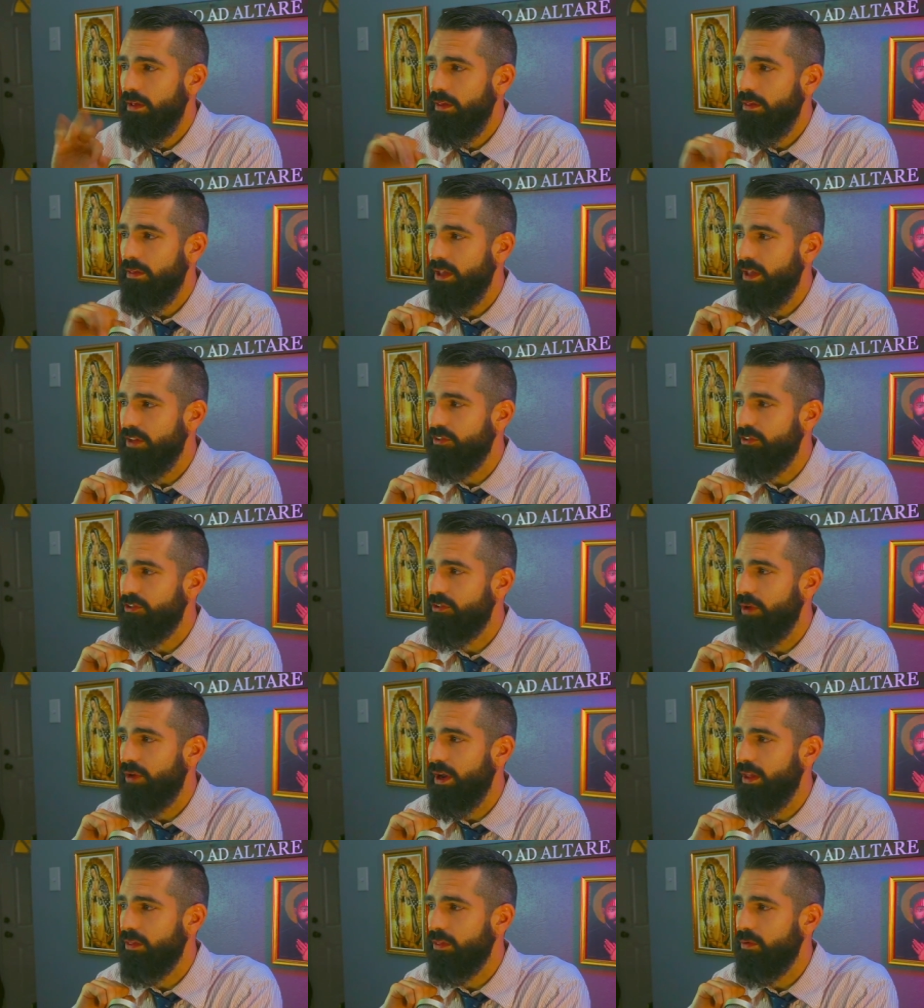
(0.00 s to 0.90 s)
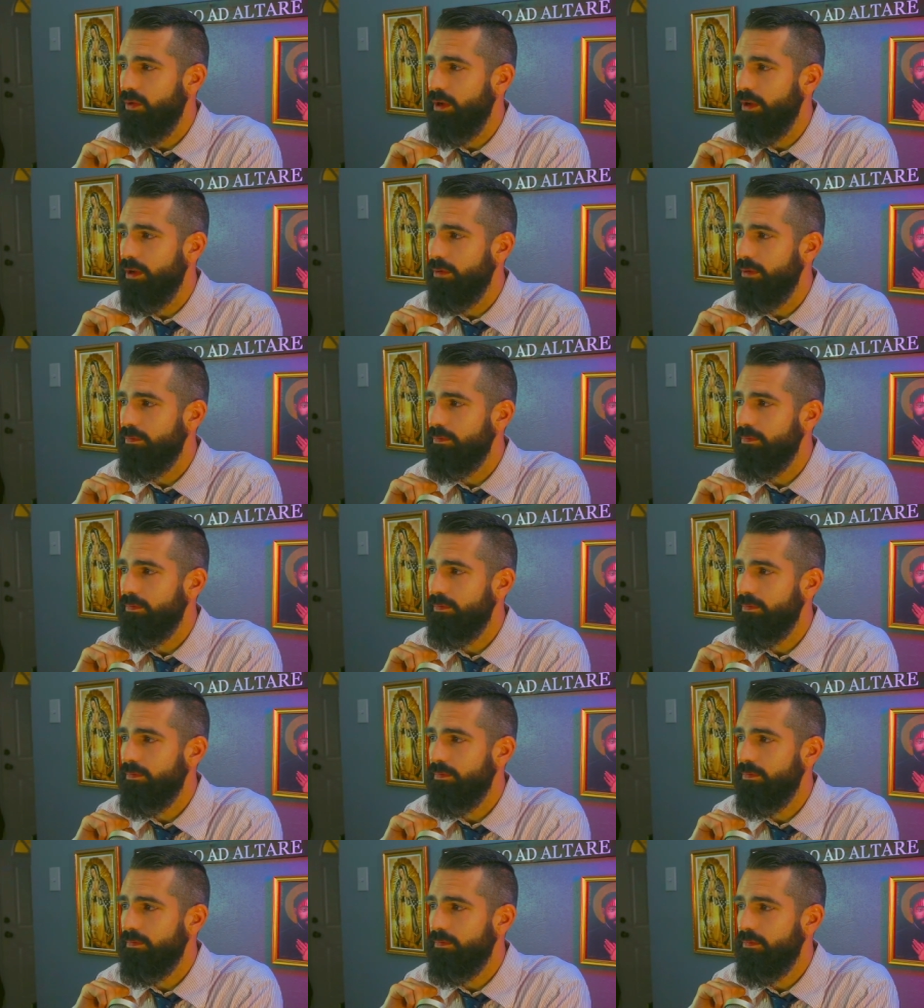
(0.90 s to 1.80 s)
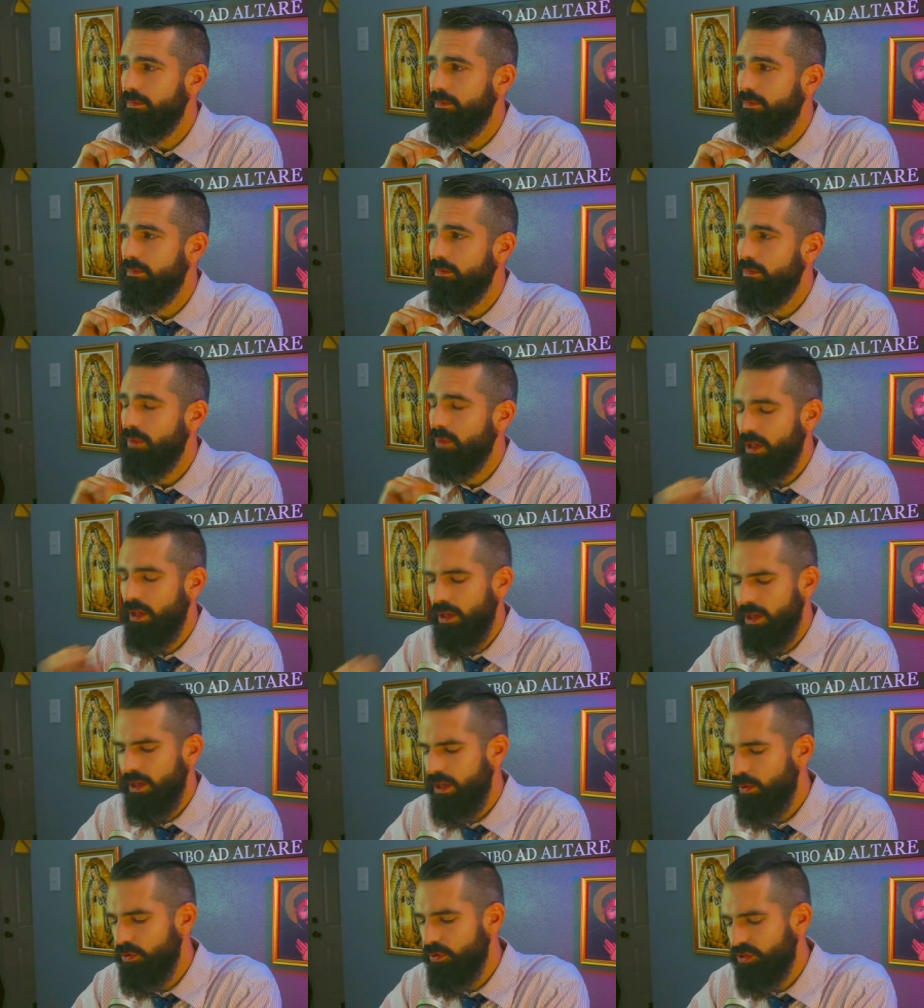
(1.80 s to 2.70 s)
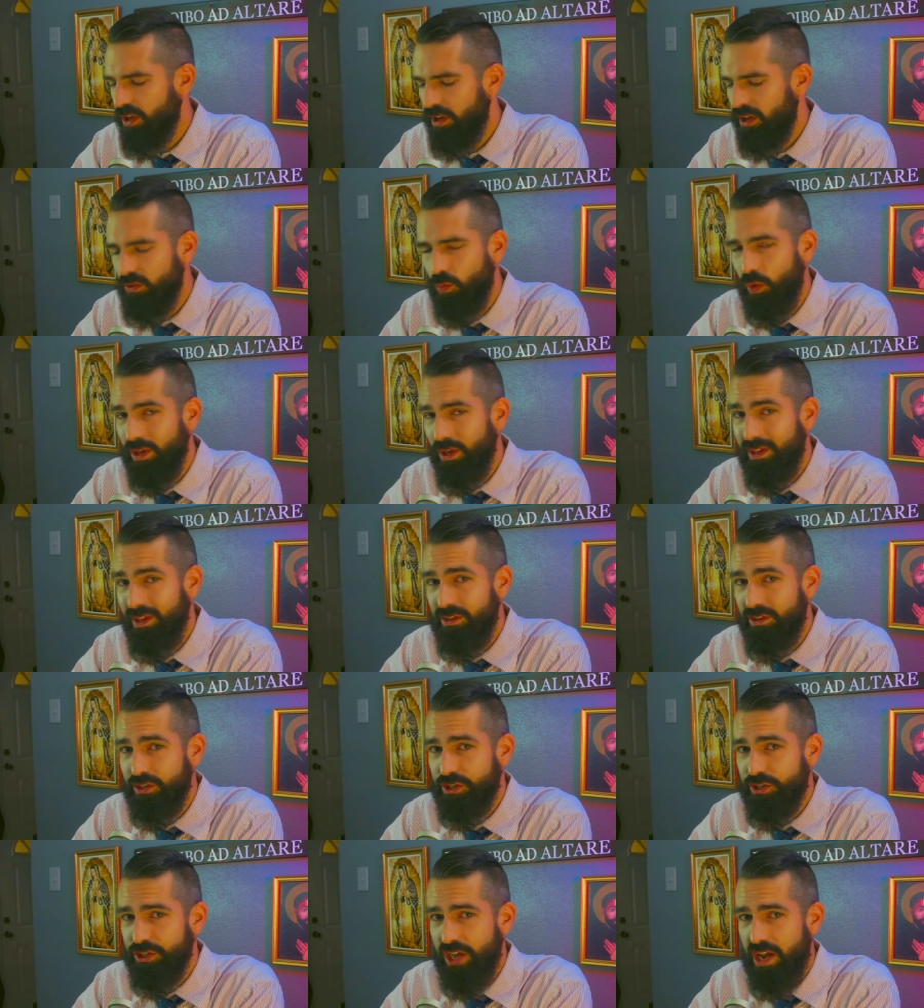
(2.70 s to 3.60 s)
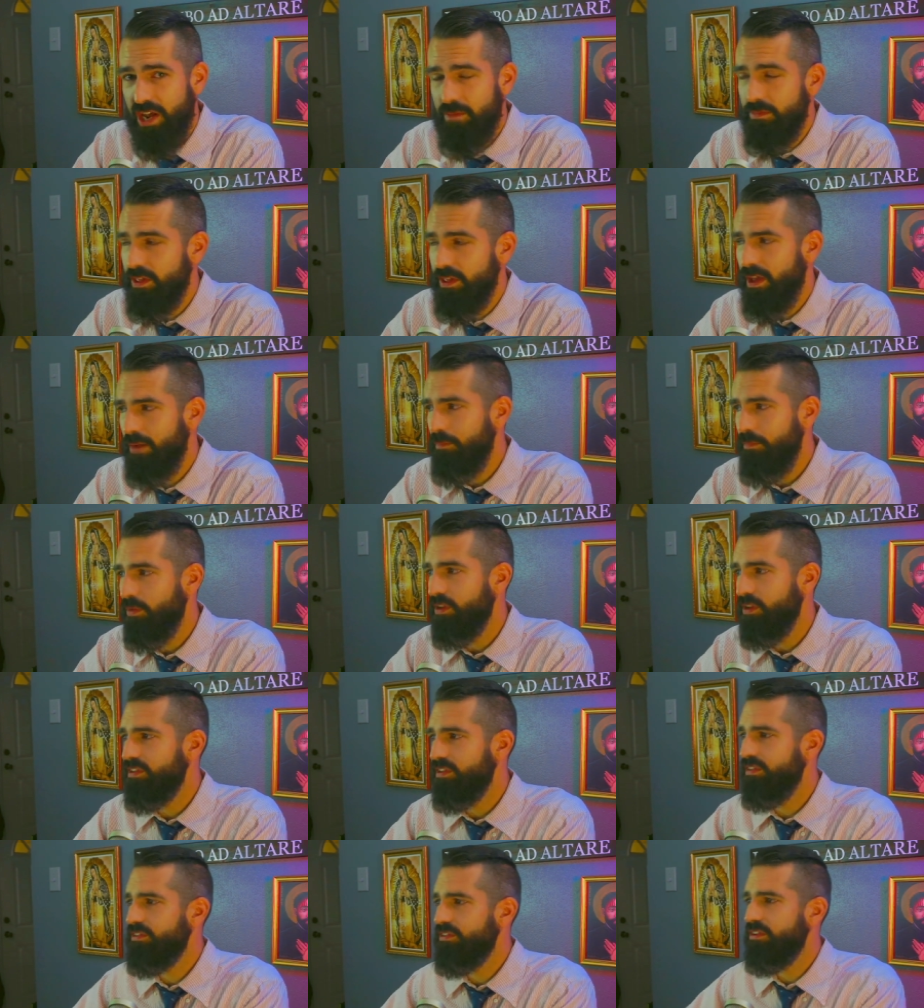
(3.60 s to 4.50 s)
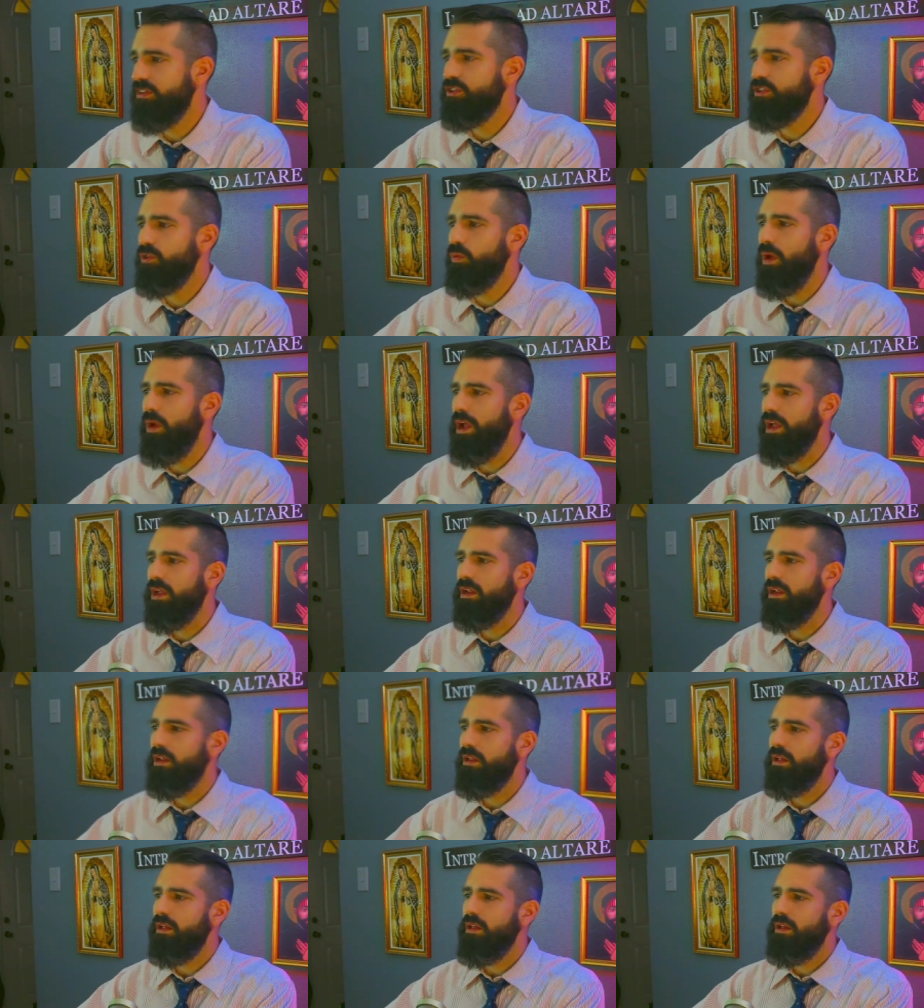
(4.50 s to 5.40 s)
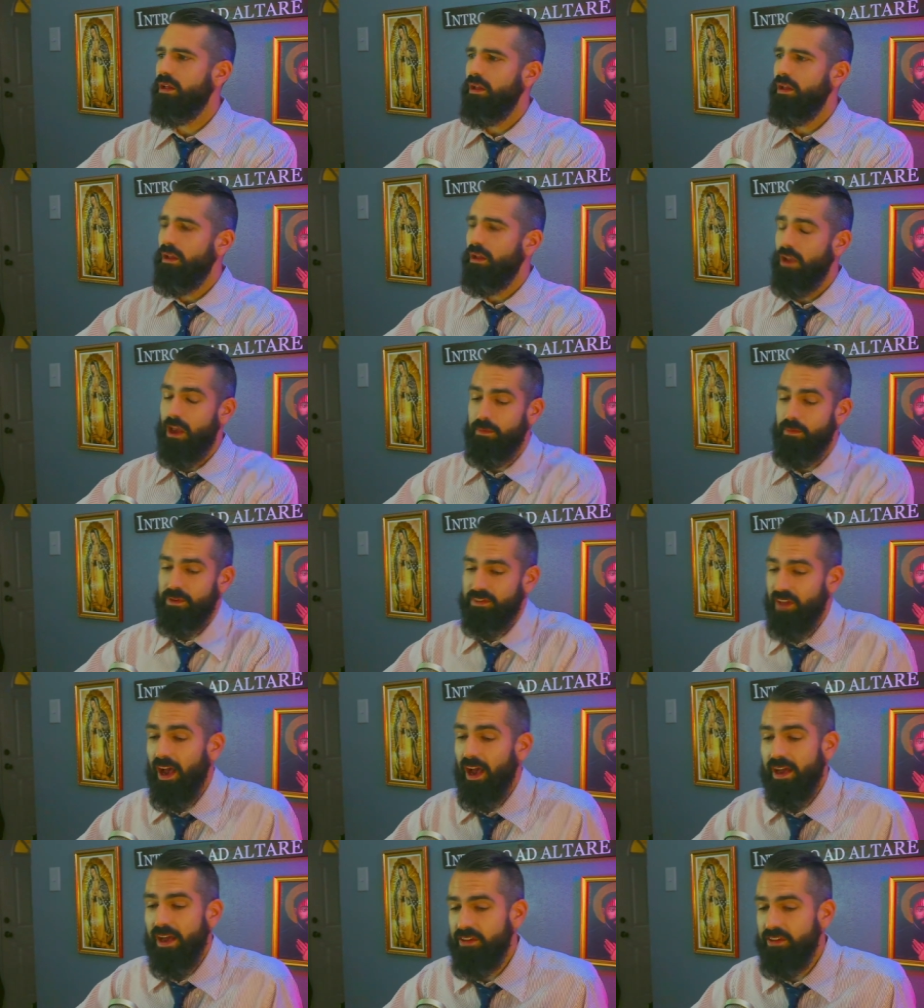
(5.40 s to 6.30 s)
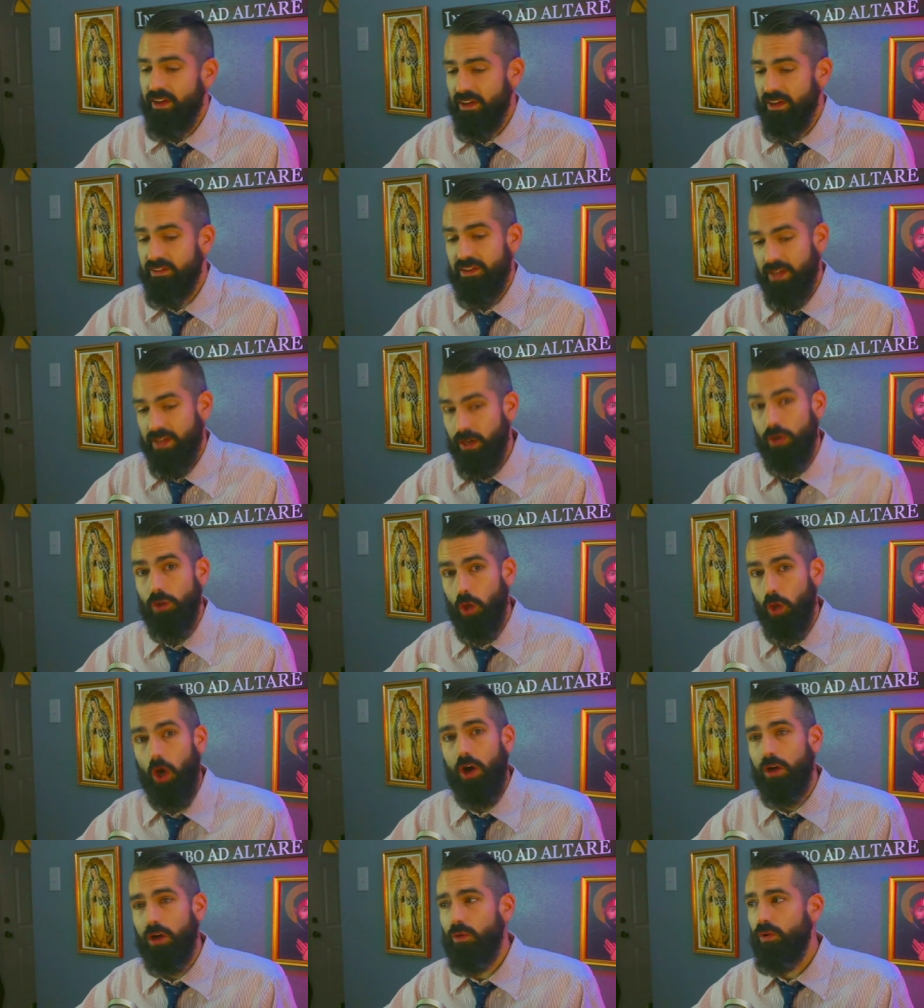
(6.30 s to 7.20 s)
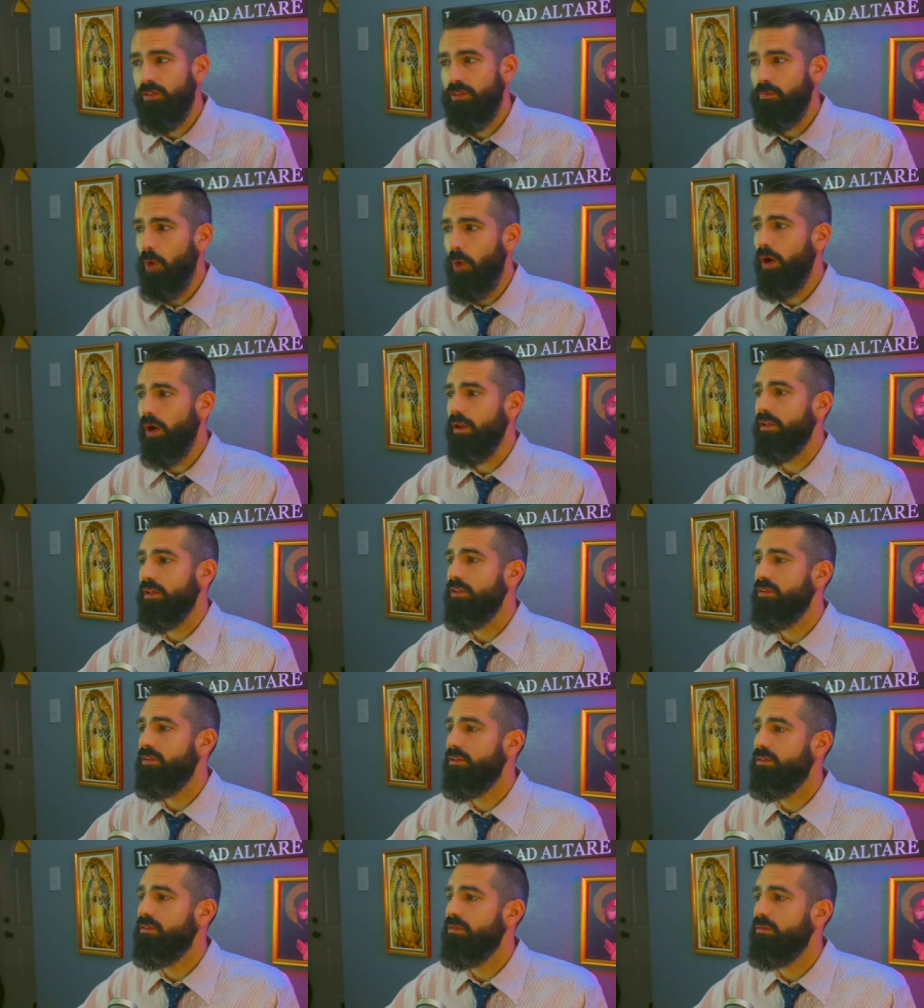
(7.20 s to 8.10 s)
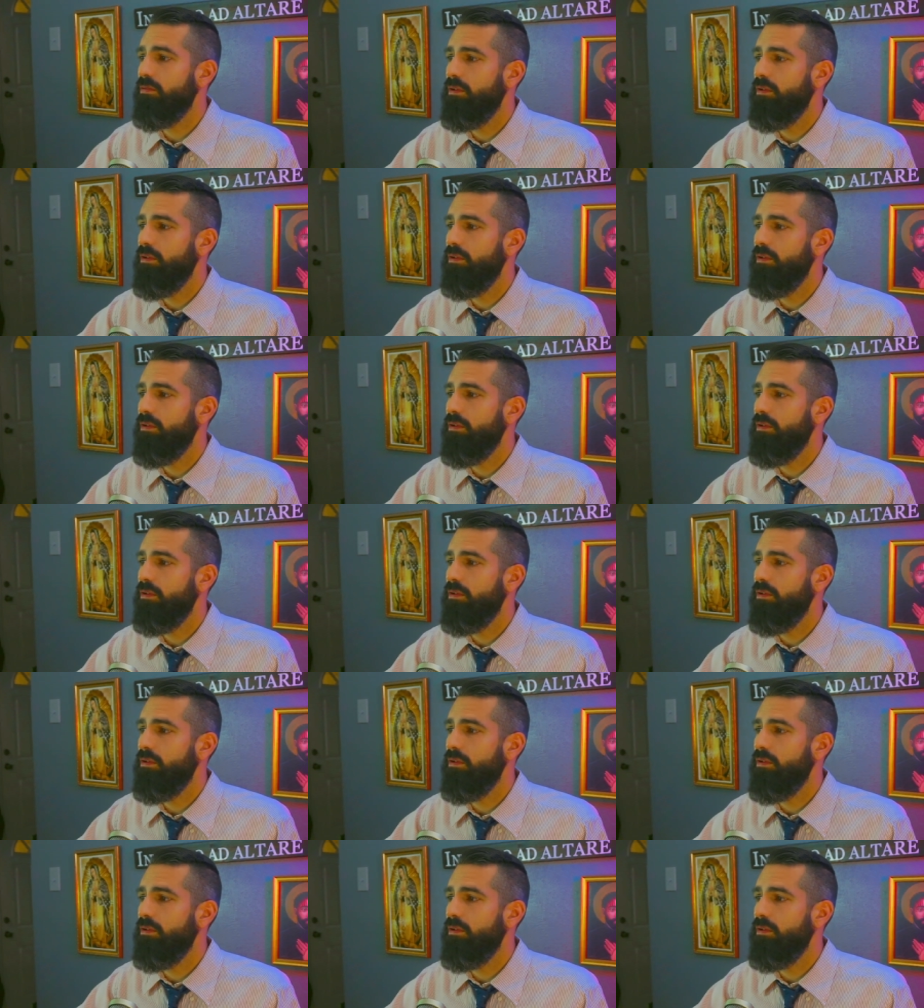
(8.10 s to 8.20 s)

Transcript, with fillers: That's strike three he was unwilling to shame the Empress in such a way. And besides, he doesn't get along with Bardas.